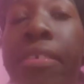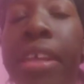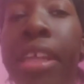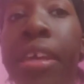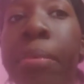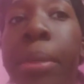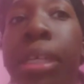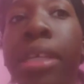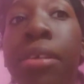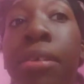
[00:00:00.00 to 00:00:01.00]
video, which
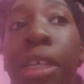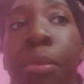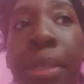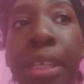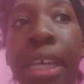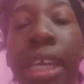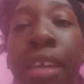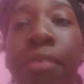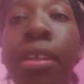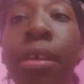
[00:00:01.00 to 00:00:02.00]
is Christmas
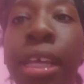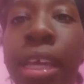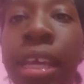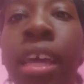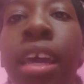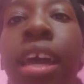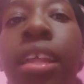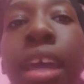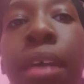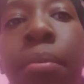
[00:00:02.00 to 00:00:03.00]
Eve, the day
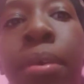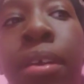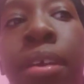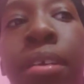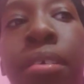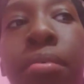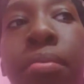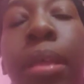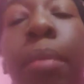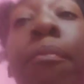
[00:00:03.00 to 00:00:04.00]
that we're
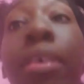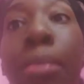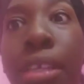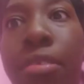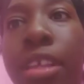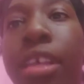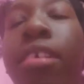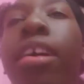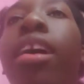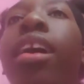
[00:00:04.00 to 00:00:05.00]
I'm filming this video.